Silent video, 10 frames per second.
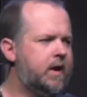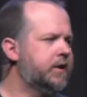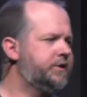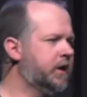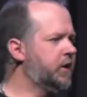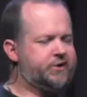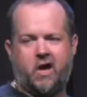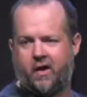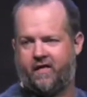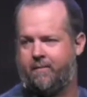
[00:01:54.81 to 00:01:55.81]
she looks
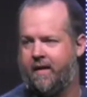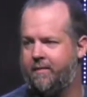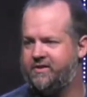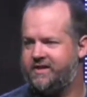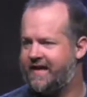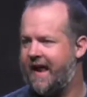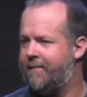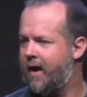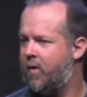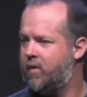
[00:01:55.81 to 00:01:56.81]
younger than me, but she's got to
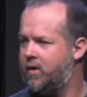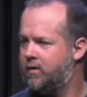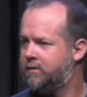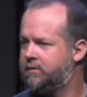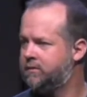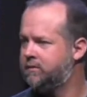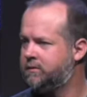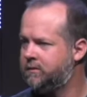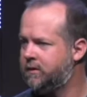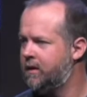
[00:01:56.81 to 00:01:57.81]
be older.
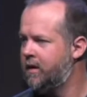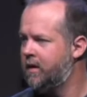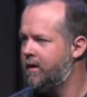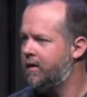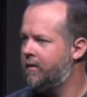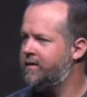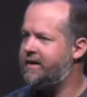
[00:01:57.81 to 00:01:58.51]
But